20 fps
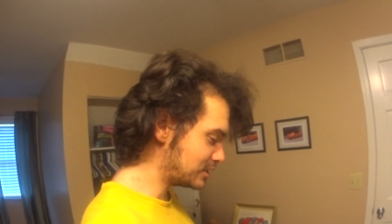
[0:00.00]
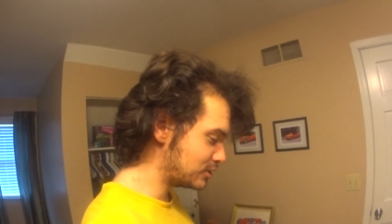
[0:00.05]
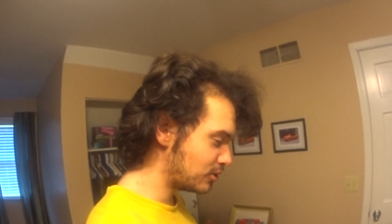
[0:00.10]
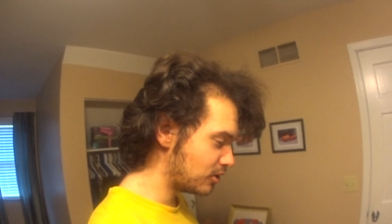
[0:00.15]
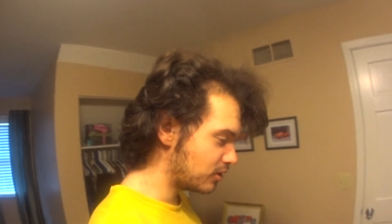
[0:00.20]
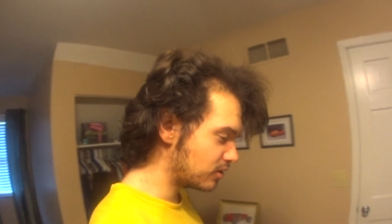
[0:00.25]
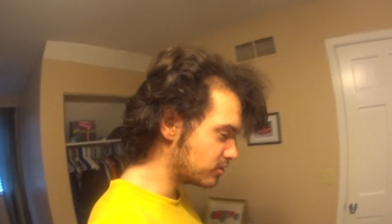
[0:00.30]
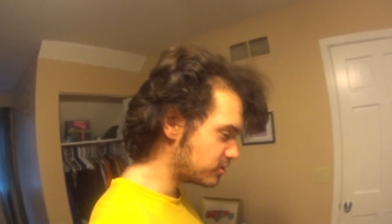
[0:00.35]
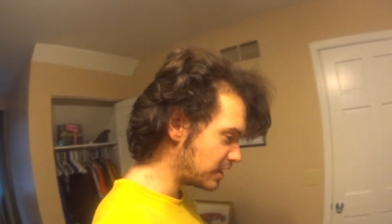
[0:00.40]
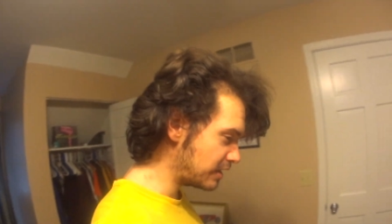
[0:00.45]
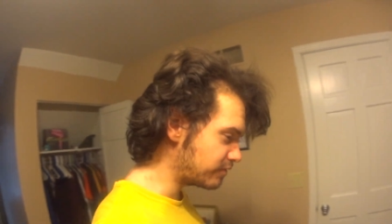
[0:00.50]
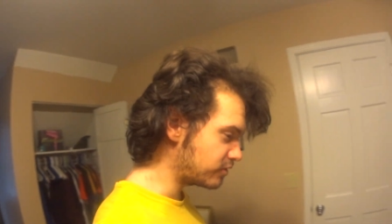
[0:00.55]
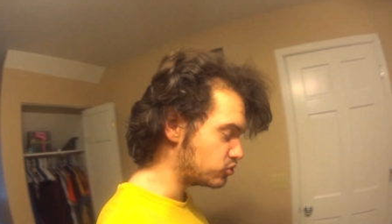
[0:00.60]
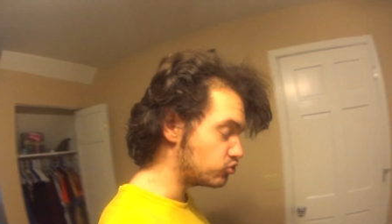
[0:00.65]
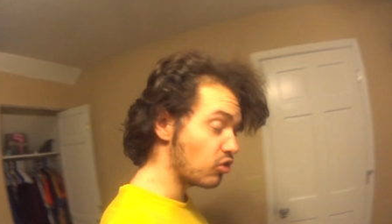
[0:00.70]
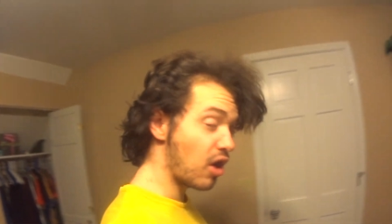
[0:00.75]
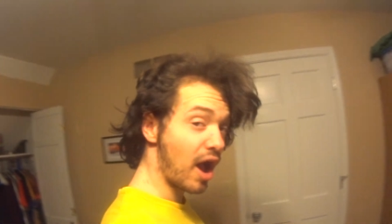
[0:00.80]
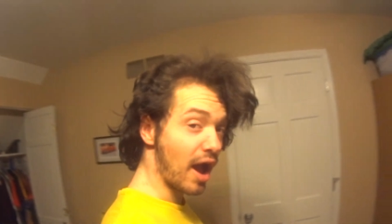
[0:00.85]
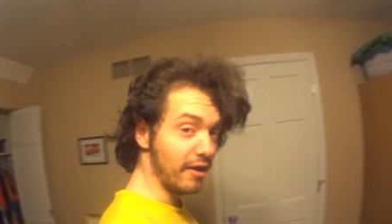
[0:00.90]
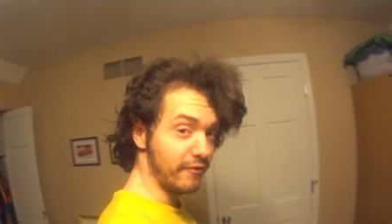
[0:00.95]
no longer safe to
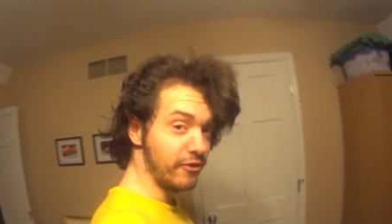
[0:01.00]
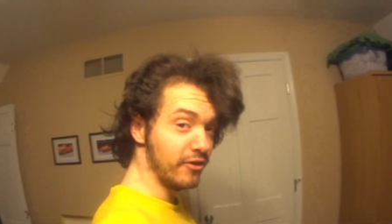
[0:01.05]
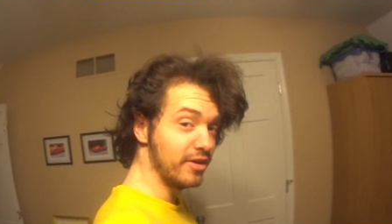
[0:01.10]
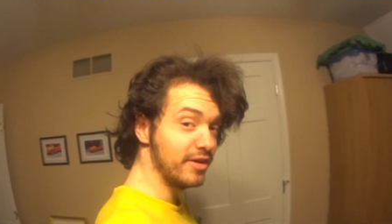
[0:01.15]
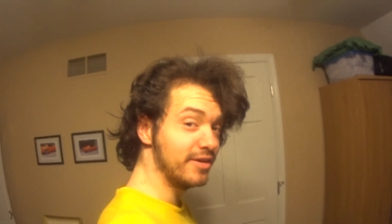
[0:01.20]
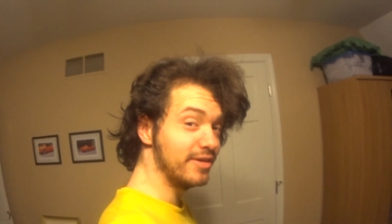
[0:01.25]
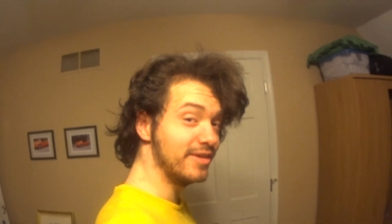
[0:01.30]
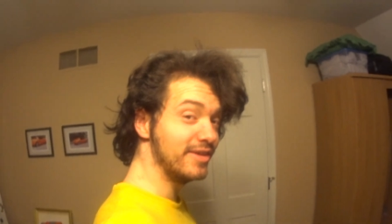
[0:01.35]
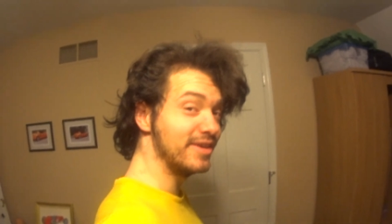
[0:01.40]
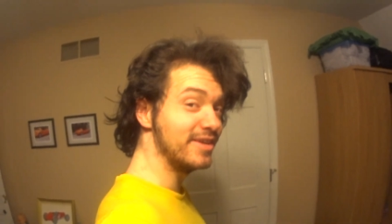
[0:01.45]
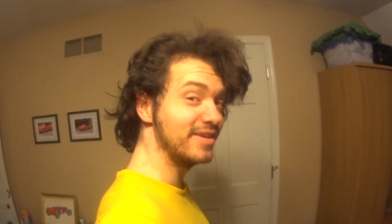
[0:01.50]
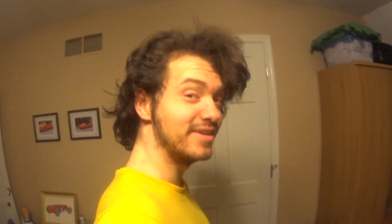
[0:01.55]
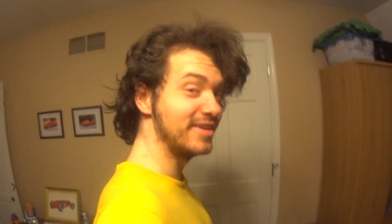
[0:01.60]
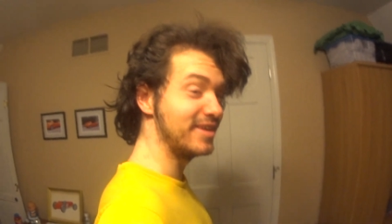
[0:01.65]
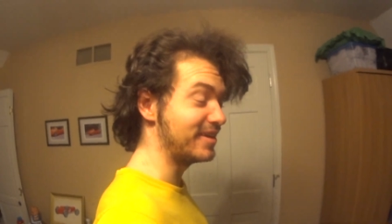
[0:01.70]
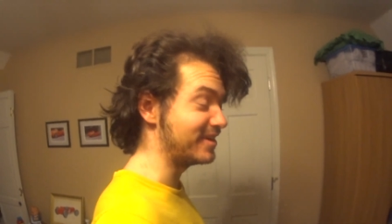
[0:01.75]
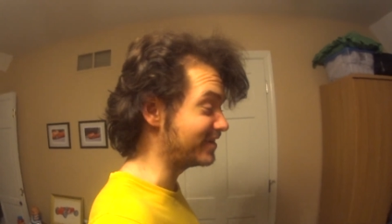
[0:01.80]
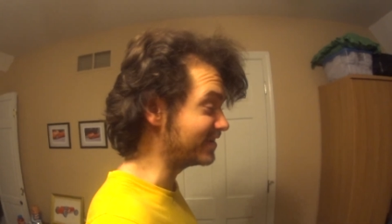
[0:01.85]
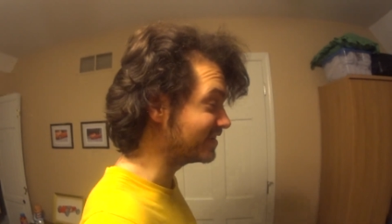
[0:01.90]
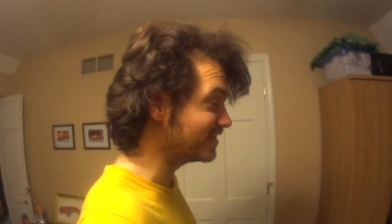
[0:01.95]
drive
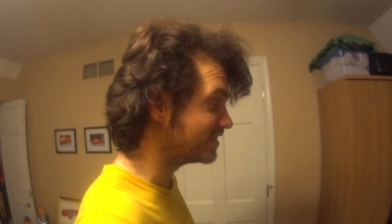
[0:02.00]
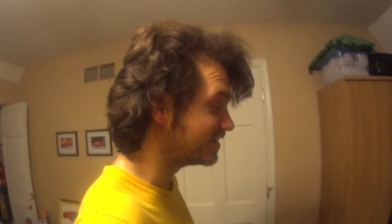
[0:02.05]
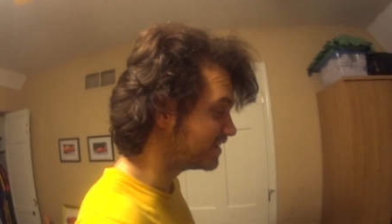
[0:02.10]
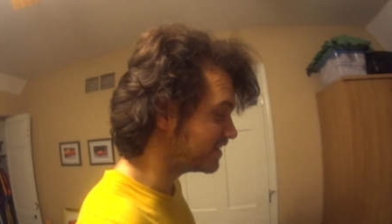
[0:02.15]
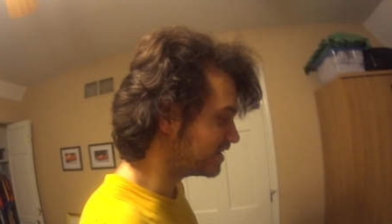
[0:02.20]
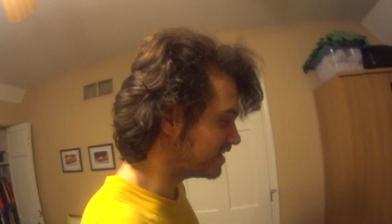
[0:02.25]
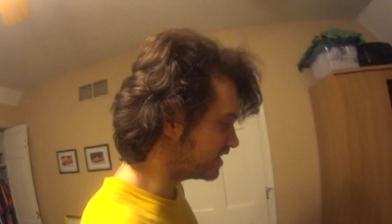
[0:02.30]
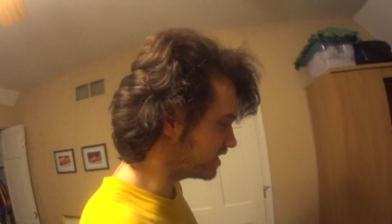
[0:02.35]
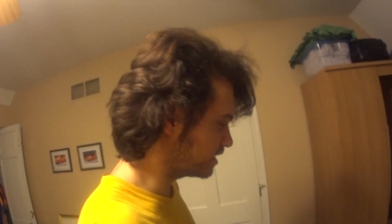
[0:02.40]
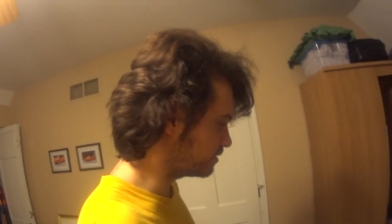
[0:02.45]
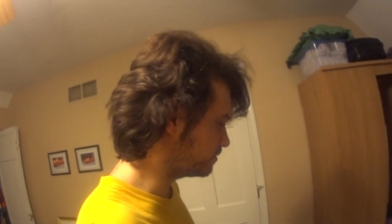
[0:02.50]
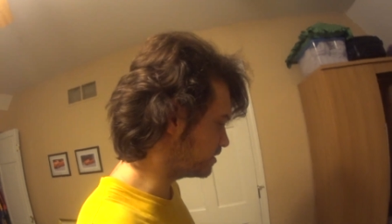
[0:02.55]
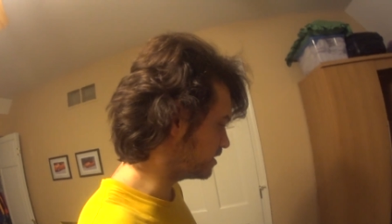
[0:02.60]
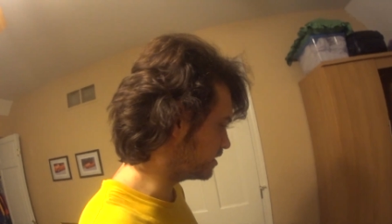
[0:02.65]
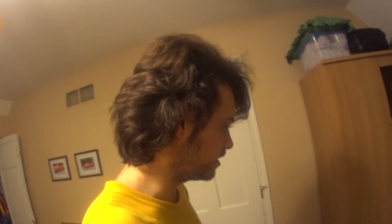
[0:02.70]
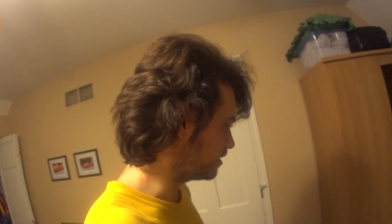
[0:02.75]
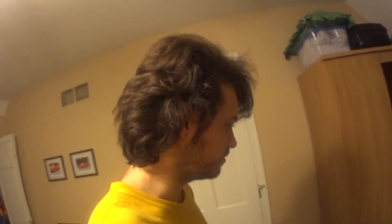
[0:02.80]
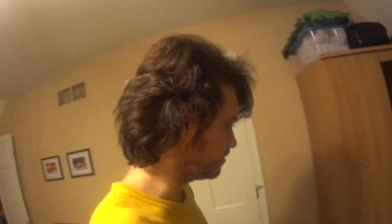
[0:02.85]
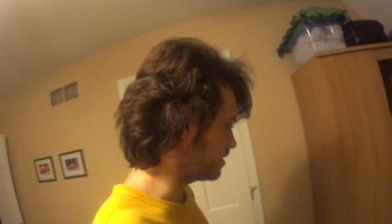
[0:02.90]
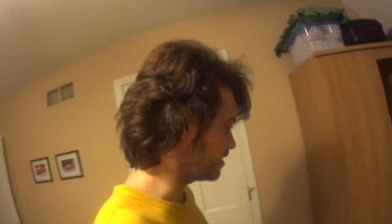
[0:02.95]
here. I'm
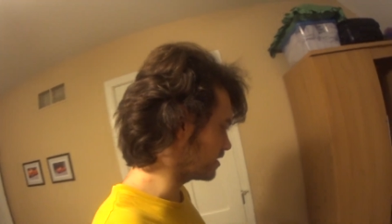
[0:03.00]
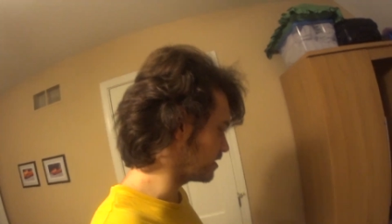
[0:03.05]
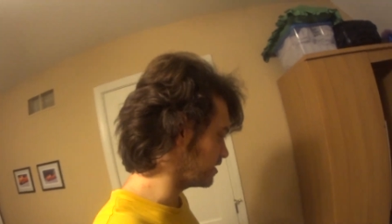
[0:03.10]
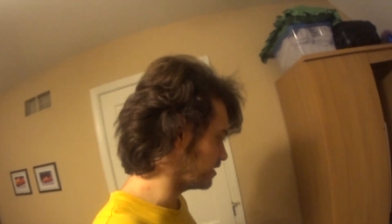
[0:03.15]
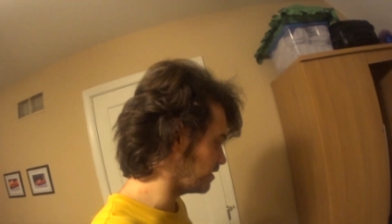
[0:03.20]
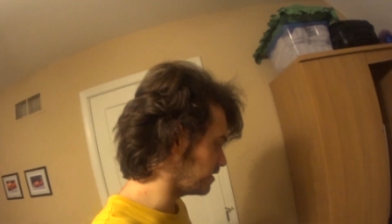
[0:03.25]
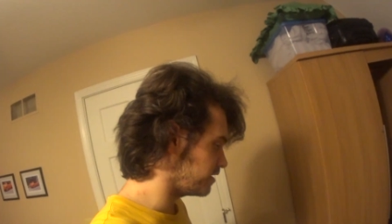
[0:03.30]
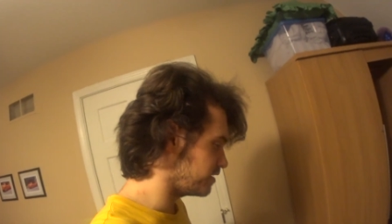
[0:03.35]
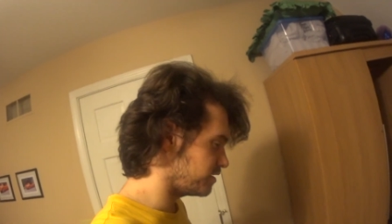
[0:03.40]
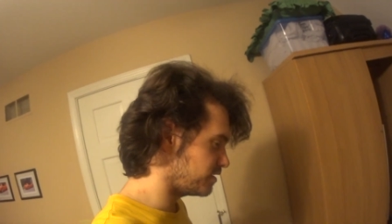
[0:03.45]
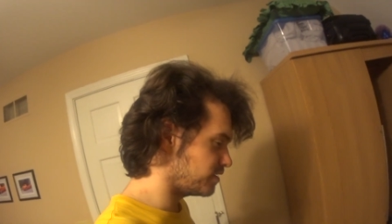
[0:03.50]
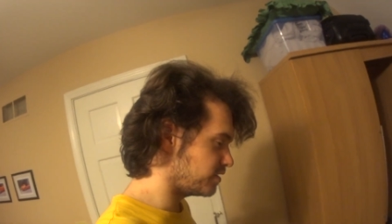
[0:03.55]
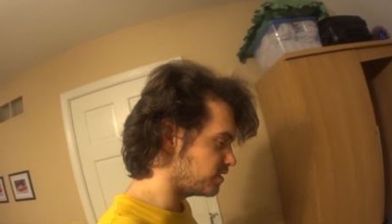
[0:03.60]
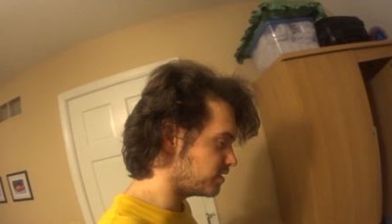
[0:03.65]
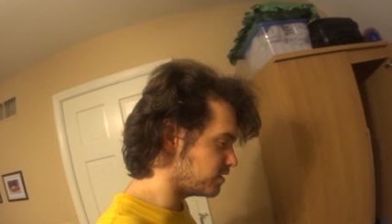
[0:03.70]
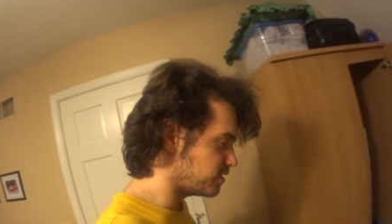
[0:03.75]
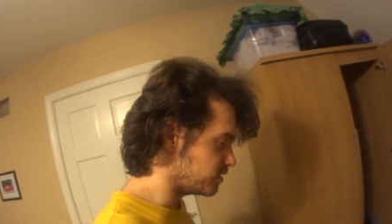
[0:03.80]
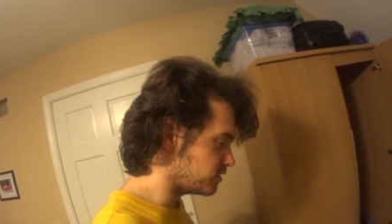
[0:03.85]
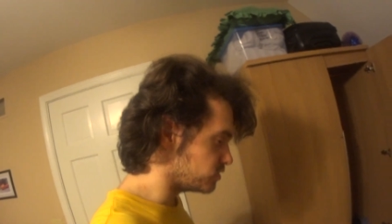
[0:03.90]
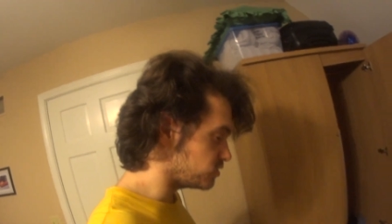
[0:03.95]
not gonna
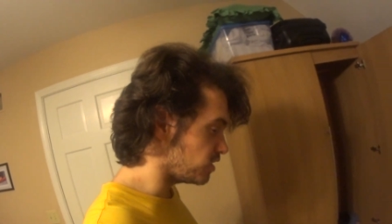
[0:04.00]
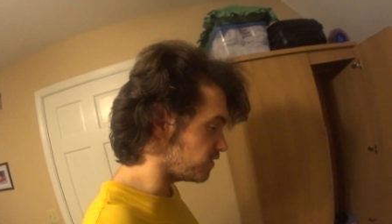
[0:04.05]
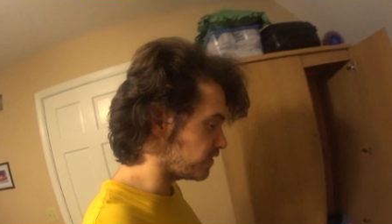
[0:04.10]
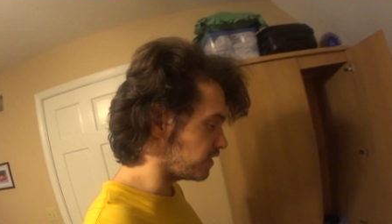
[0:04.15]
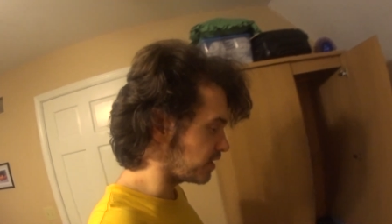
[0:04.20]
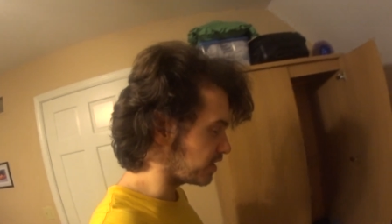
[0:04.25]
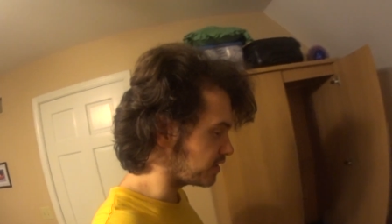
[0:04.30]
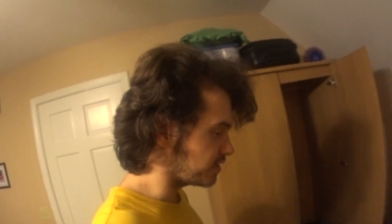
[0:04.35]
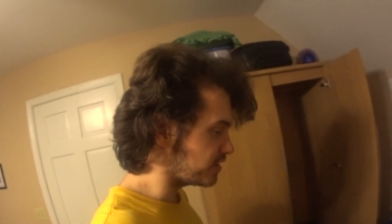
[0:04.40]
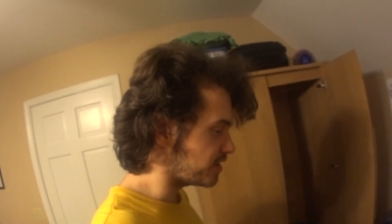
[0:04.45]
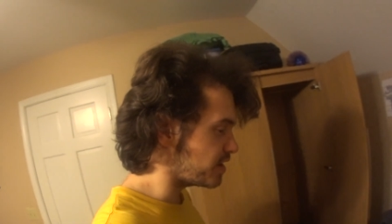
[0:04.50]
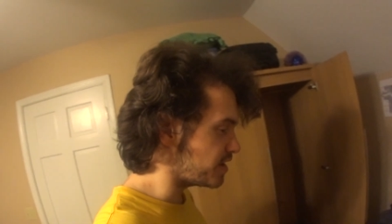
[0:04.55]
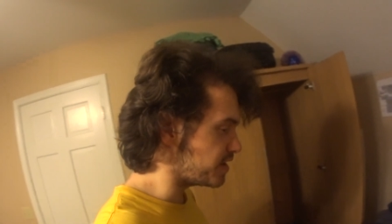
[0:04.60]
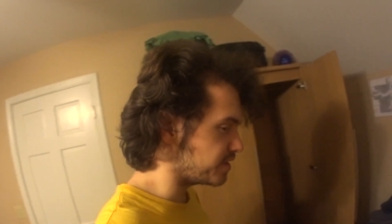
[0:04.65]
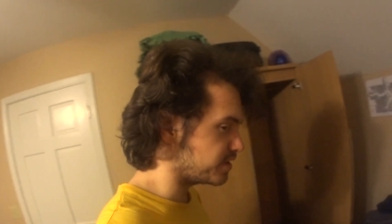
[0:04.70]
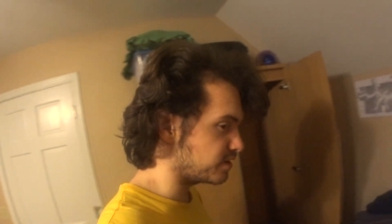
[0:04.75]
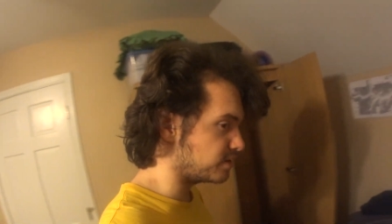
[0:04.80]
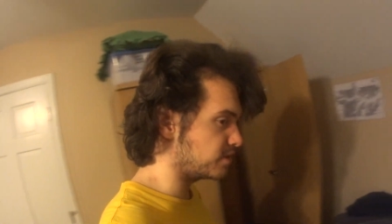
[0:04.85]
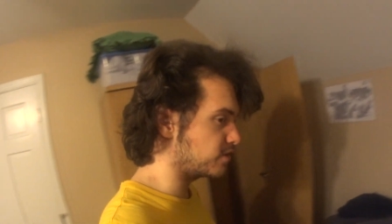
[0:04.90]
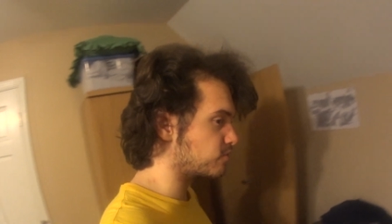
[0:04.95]
drive like a nut
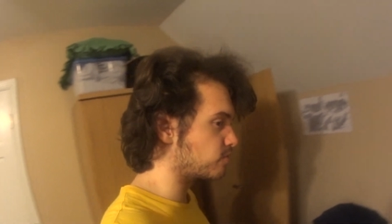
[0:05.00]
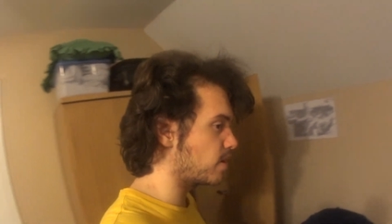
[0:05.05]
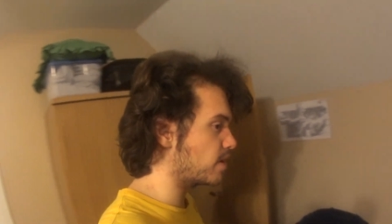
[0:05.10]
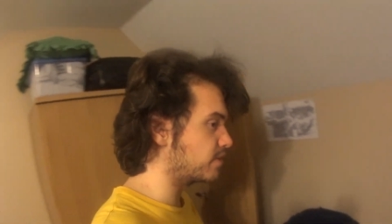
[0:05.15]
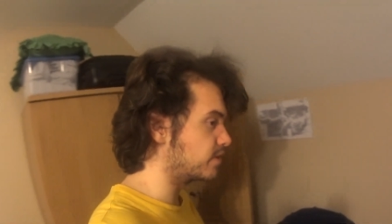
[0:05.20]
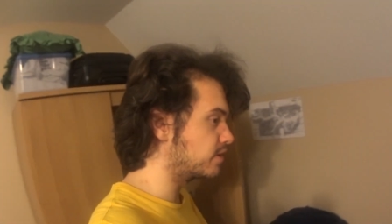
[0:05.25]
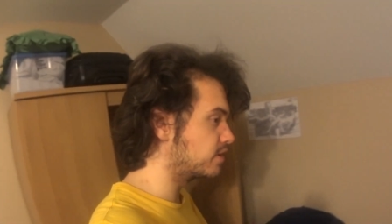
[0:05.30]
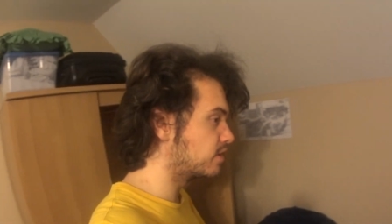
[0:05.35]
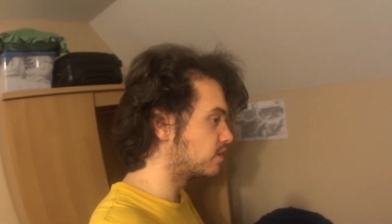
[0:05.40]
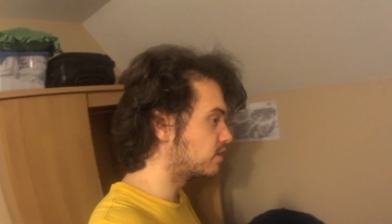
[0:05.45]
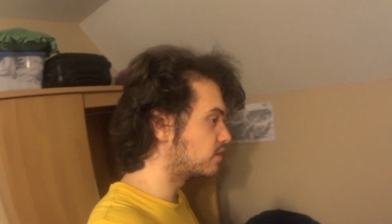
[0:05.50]
in this weather.